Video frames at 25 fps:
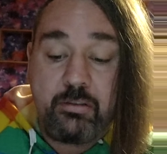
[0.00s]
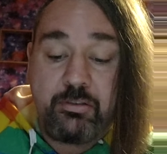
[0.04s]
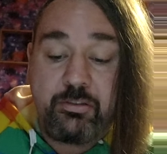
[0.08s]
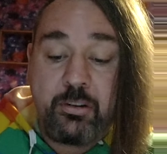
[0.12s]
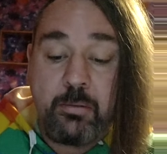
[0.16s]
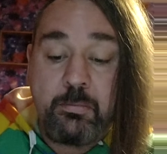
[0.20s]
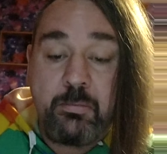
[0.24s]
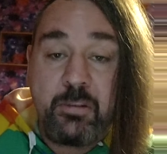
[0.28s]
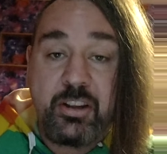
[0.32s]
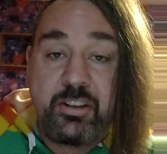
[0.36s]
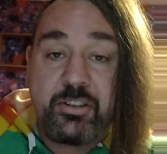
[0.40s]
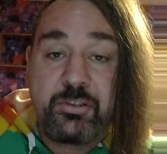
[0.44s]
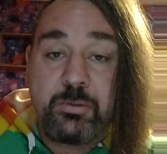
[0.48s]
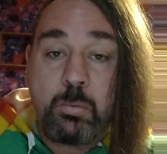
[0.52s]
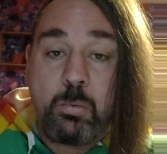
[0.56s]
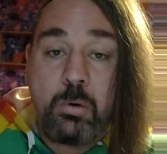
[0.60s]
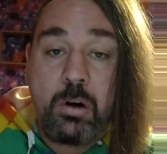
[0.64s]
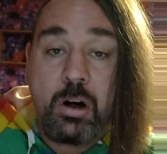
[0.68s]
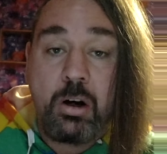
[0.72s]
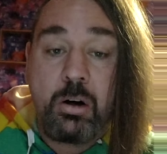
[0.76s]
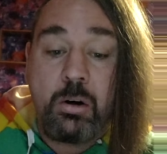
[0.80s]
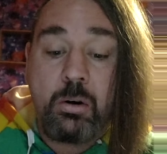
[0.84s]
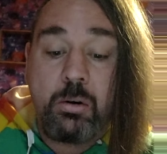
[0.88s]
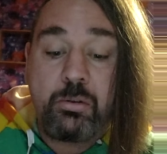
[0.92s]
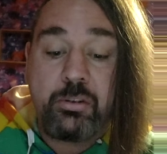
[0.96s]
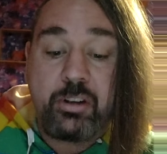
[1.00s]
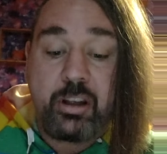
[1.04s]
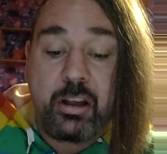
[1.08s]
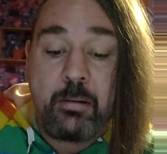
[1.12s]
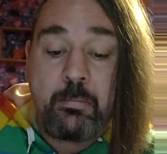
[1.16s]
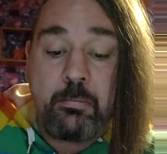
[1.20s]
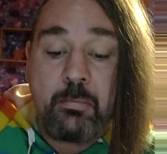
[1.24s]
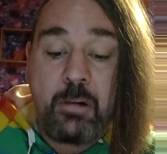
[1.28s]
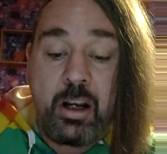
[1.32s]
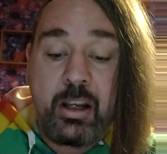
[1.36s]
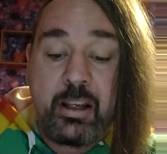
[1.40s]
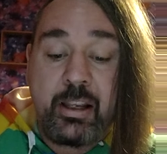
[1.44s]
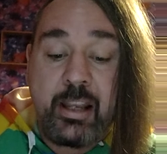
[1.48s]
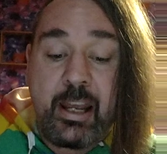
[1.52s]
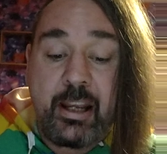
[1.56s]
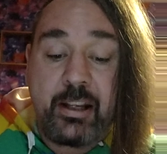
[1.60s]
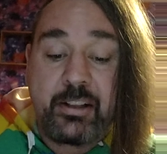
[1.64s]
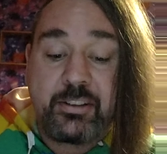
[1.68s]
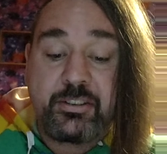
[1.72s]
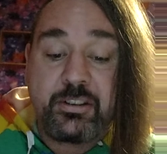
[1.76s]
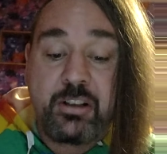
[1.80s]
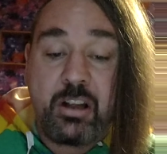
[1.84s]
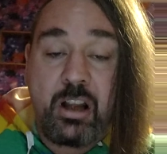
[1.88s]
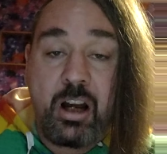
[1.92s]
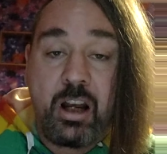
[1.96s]
from this world in my
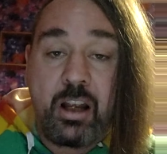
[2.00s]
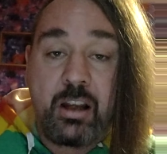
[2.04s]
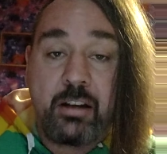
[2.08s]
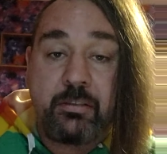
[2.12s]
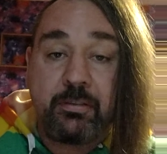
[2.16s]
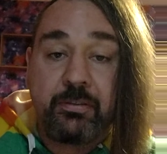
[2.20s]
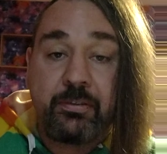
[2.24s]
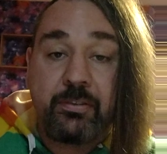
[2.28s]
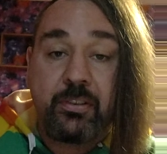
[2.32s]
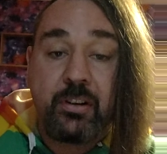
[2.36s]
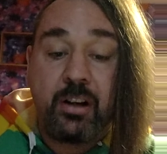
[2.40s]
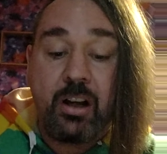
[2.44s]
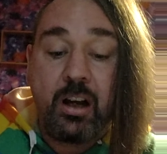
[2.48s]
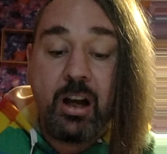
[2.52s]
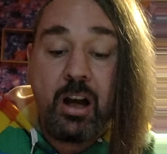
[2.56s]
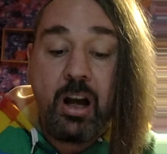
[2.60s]
next life.